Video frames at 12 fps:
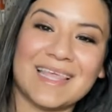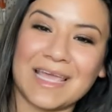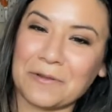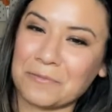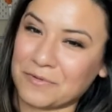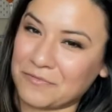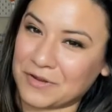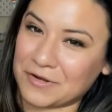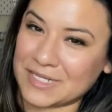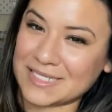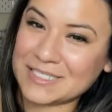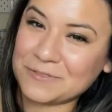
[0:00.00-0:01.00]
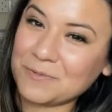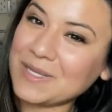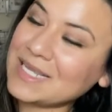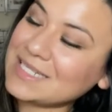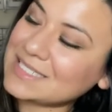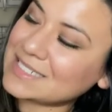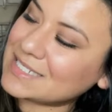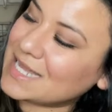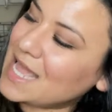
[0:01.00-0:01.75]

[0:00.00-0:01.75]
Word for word: they were very sweet.